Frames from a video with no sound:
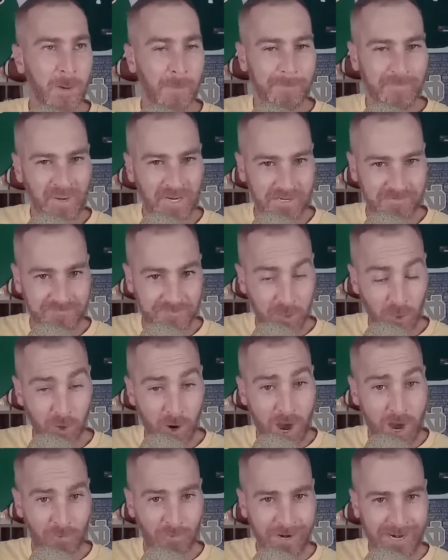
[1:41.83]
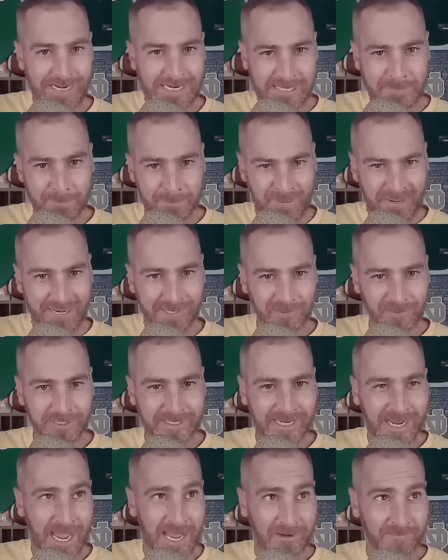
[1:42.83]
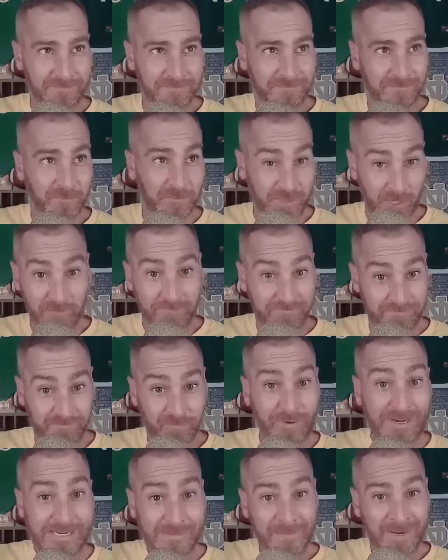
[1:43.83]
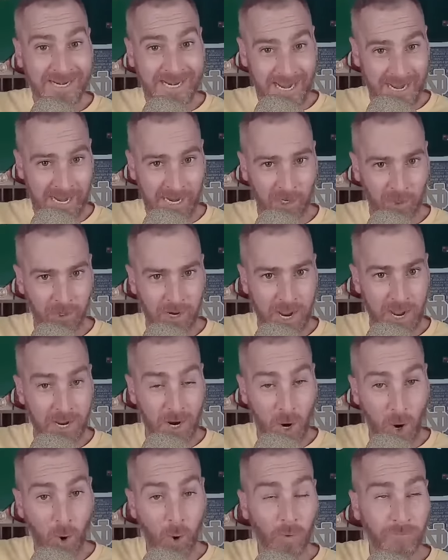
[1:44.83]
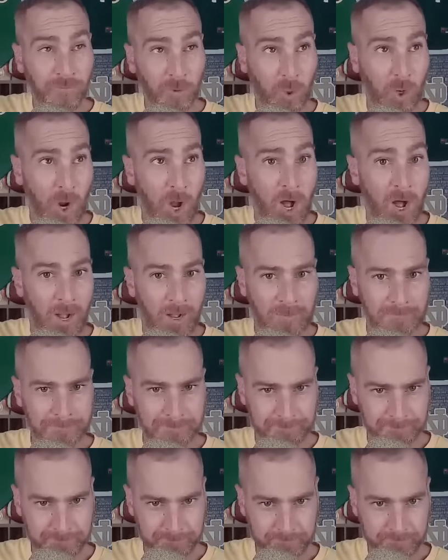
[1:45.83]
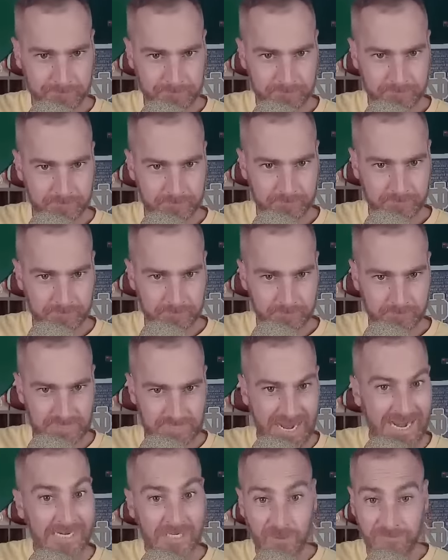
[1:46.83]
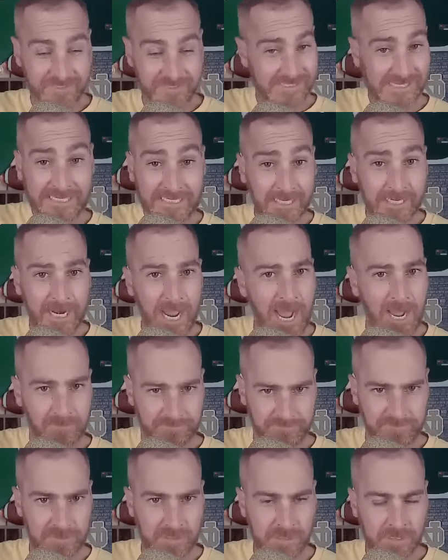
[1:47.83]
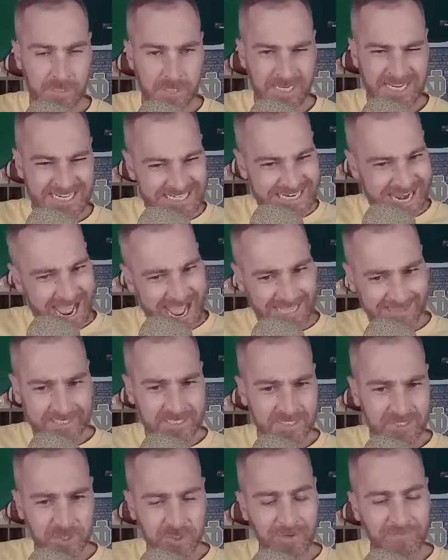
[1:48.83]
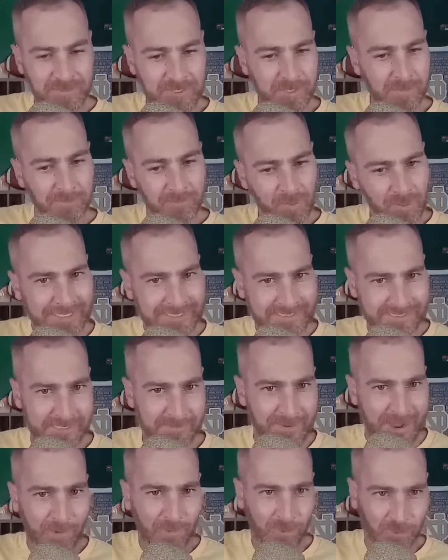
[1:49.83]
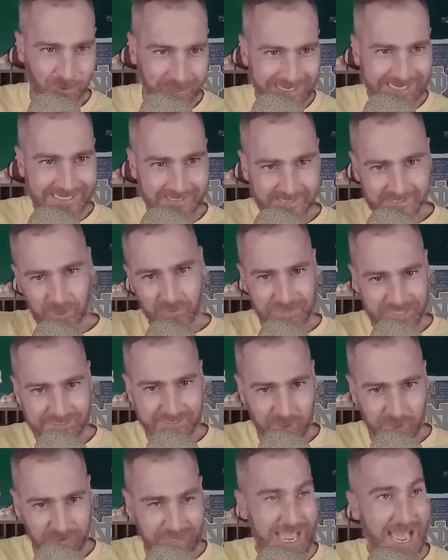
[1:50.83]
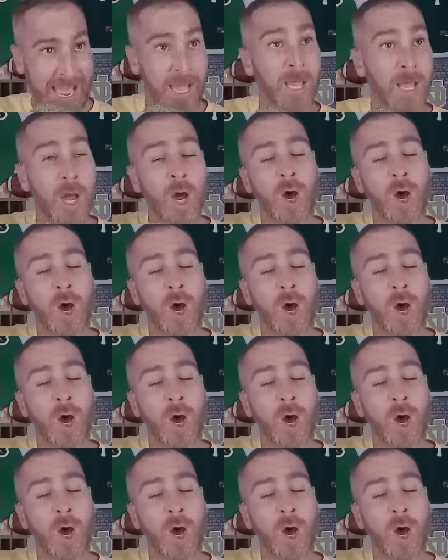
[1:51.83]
But if you're already bailing on the Freeman era overall, and you've seen enough, not that you have complaints about Reese or this or that.